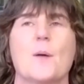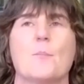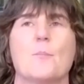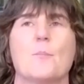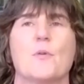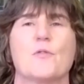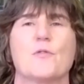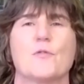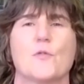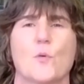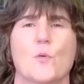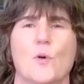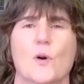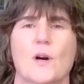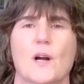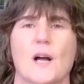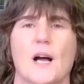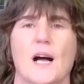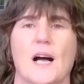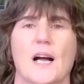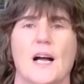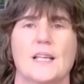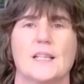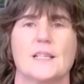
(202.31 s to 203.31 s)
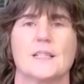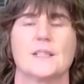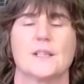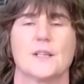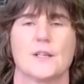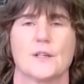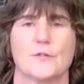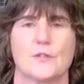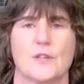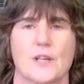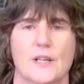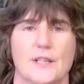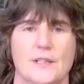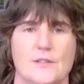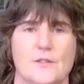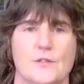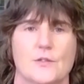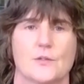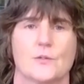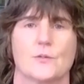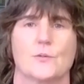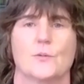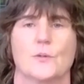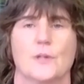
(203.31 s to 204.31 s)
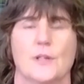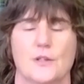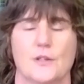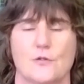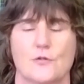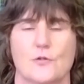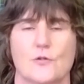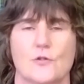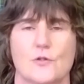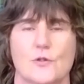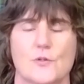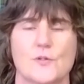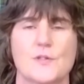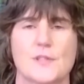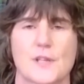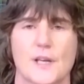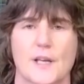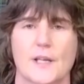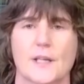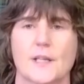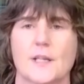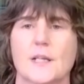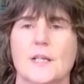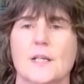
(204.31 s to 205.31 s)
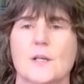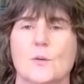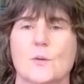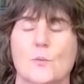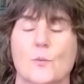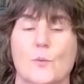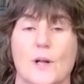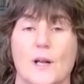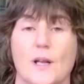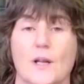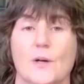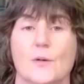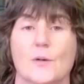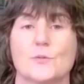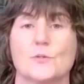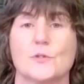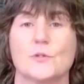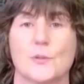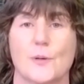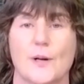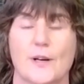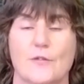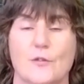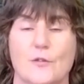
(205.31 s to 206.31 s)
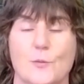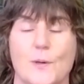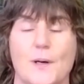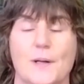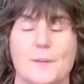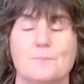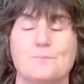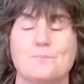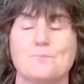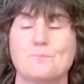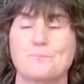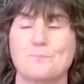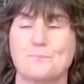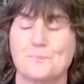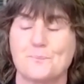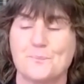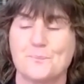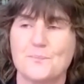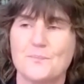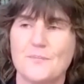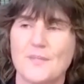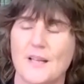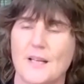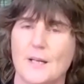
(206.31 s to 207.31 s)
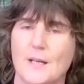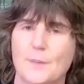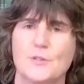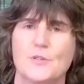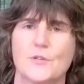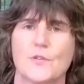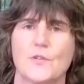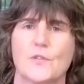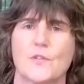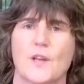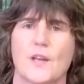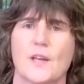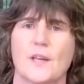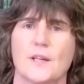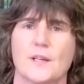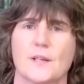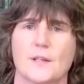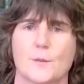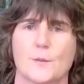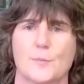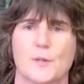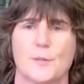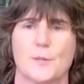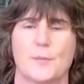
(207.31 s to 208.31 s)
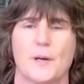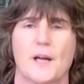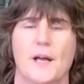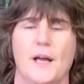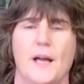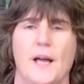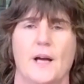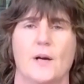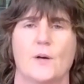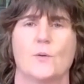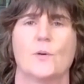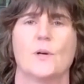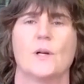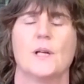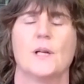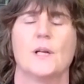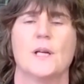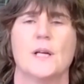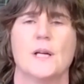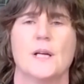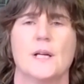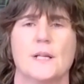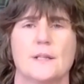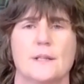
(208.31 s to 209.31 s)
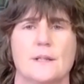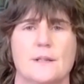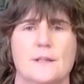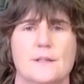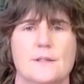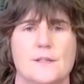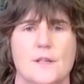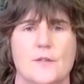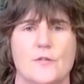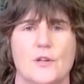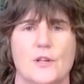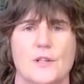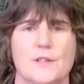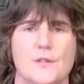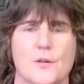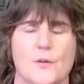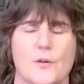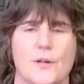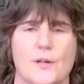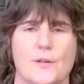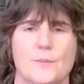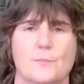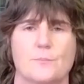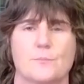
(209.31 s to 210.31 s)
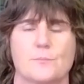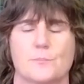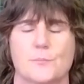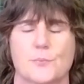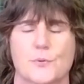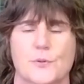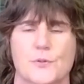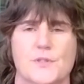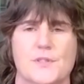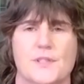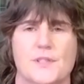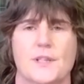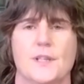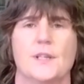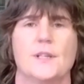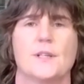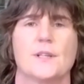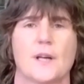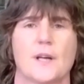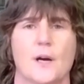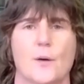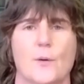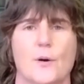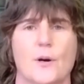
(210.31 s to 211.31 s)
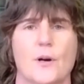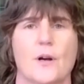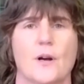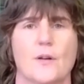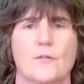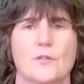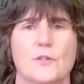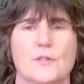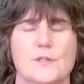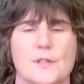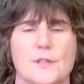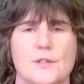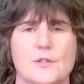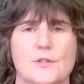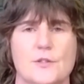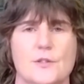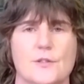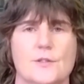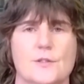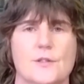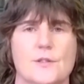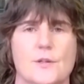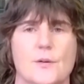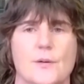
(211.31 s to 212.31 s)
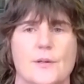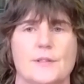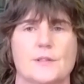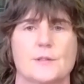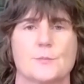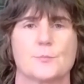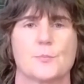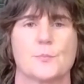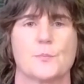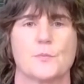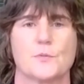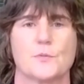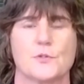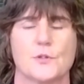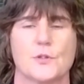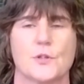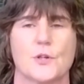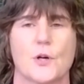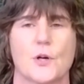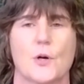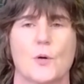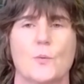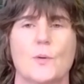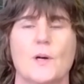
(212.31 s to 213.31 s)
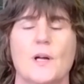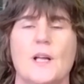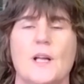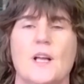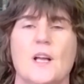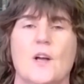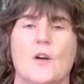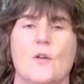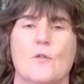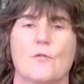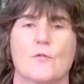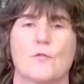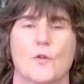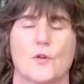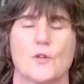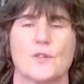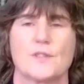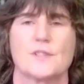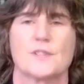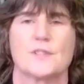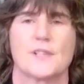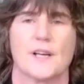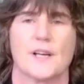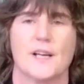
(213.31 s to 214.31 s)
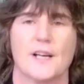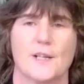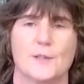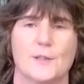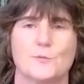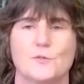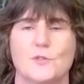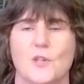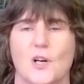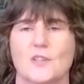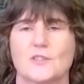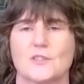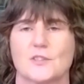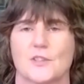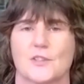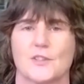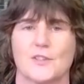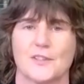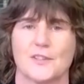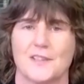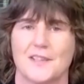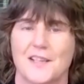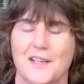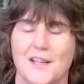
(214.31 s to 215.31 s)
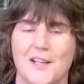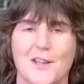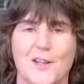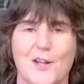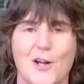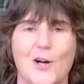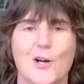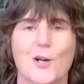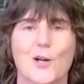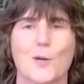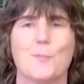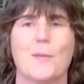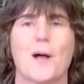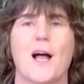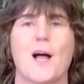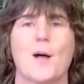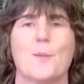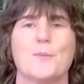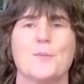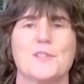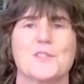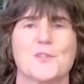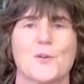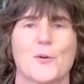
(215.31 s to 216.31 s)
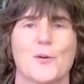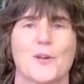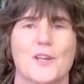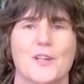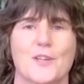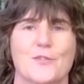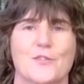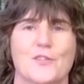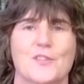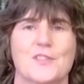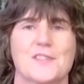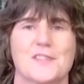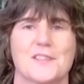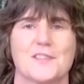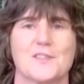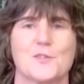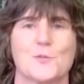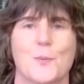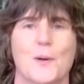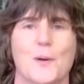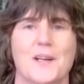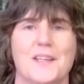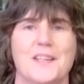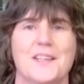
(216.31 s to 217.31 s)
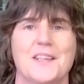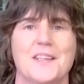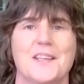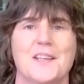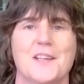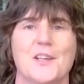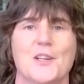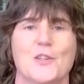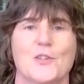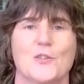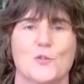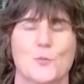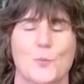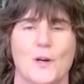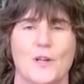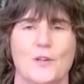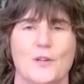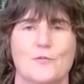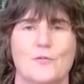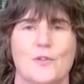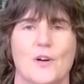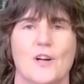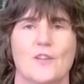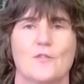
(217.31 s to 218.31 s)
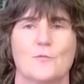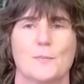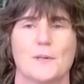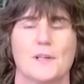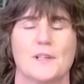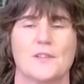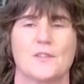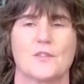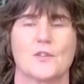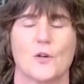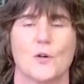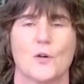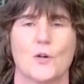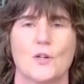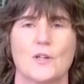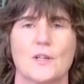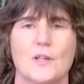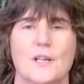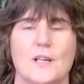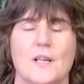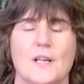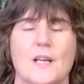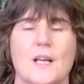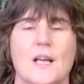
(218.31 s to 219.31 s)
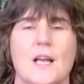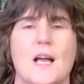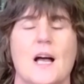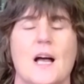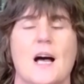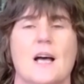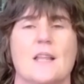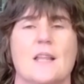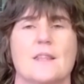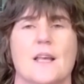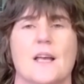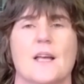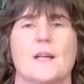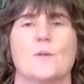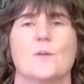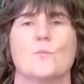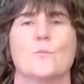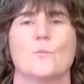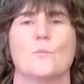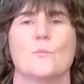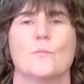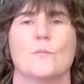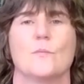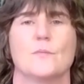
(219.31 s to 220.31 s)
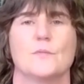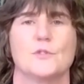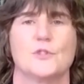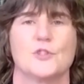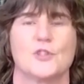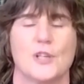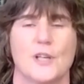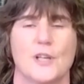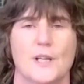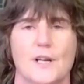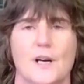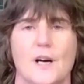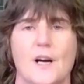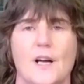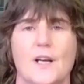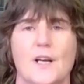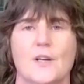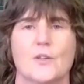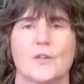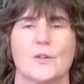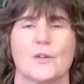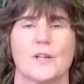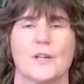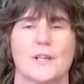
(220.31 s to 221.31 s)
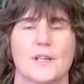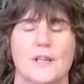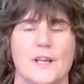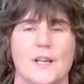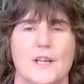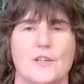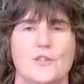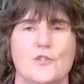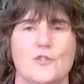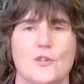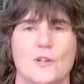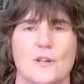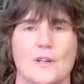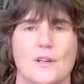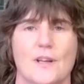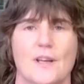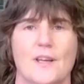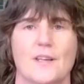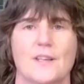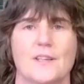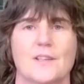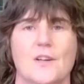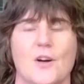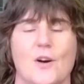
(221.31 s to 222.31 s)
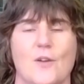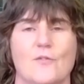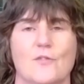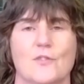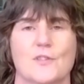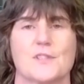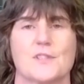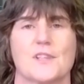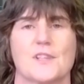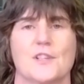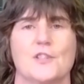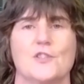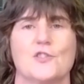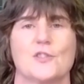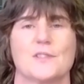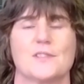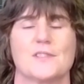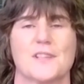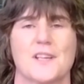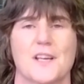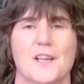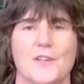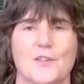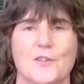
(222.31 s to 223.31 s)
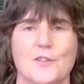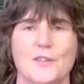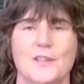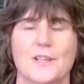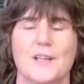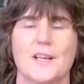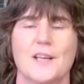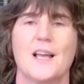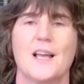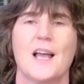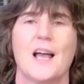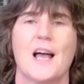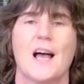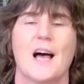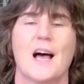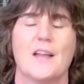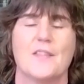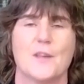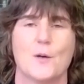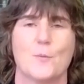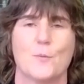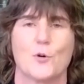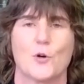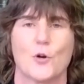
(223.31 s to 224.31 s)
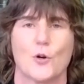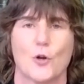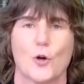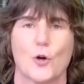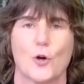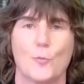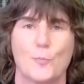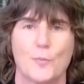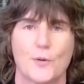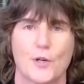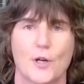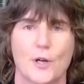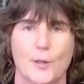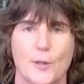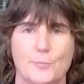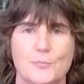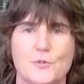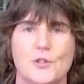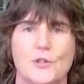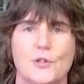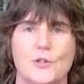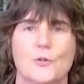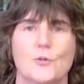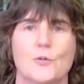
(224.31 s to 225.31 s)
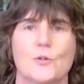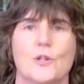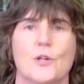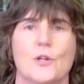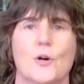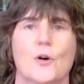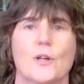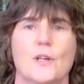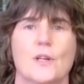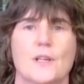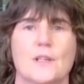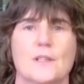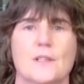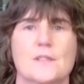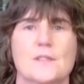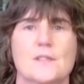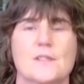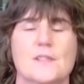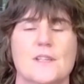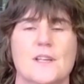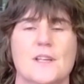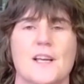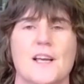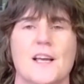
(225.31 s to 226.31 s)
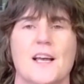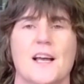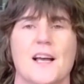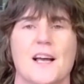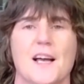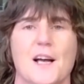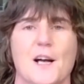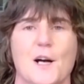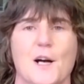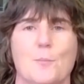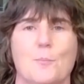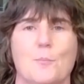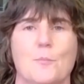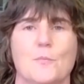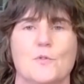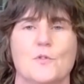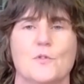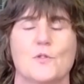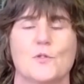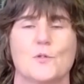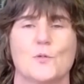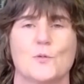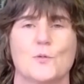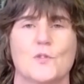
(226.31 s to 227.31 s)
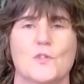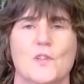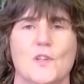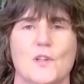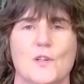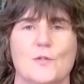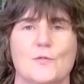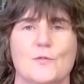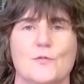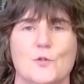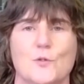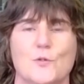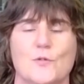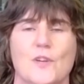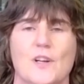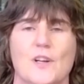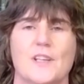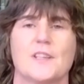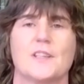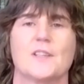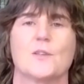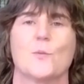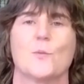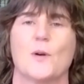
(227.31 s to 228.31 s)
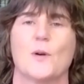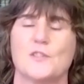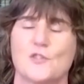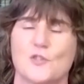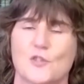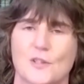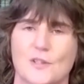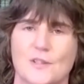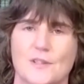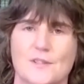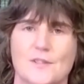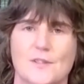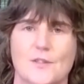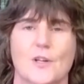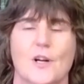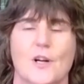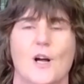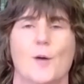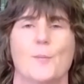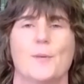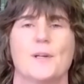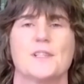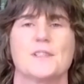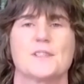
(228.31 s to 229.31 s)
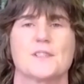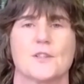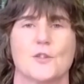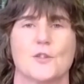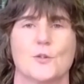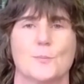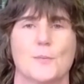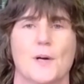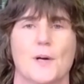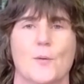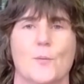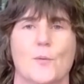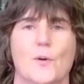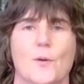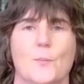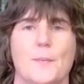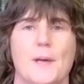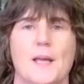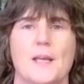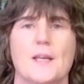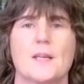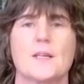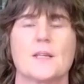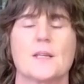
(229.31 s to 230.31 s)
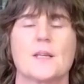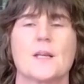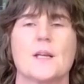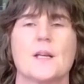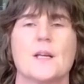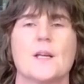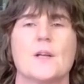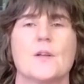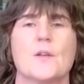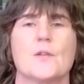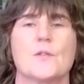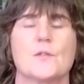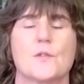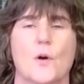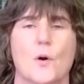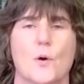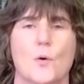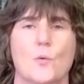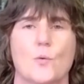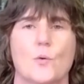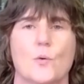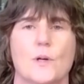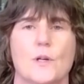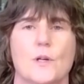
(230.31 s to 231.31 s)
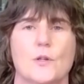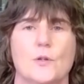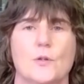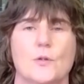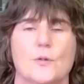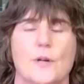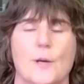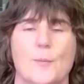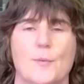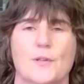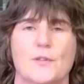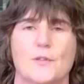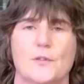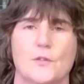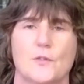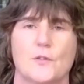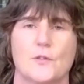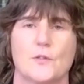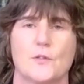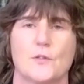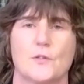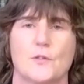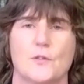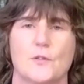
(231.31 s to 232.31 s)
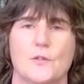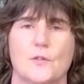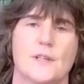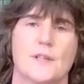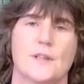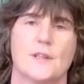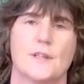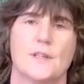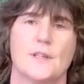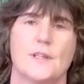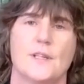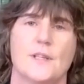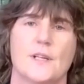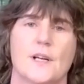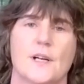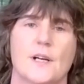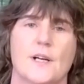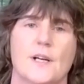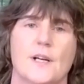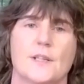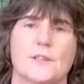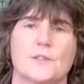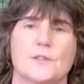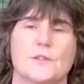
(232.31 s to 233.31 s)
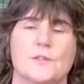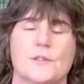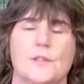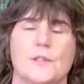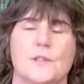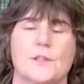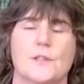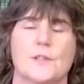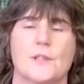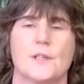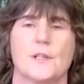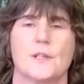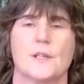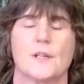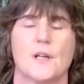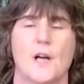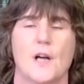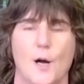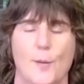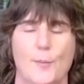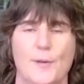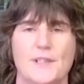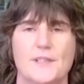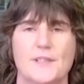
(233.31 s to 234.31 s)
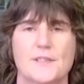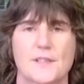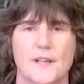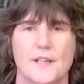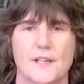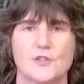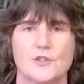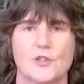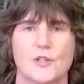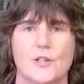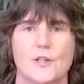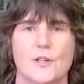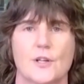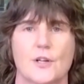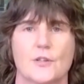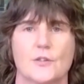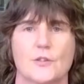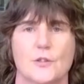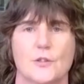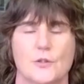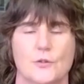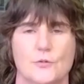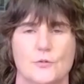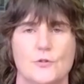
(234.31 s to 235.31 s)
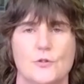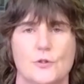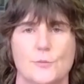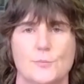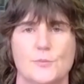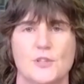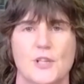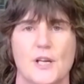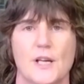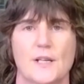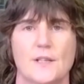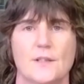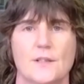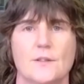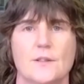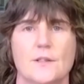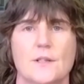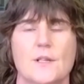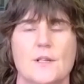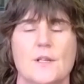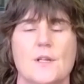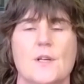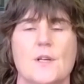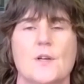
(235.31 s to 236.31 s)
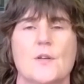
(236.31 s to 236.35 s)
Before I kind of get into introducing Willow to everyone, let me just say a little bit about how this evening is going to proceed, how our conversation is going to go. First, Dr. Lung-Amam is going to give us a 20 to 25 minute talk, and then she and I are going to engage in a conversation together. And then we're going to open it up to you, the audience, to see if you have any questions or comments that you might want to make. So you're able to do this in the comment section on the YouTube channel.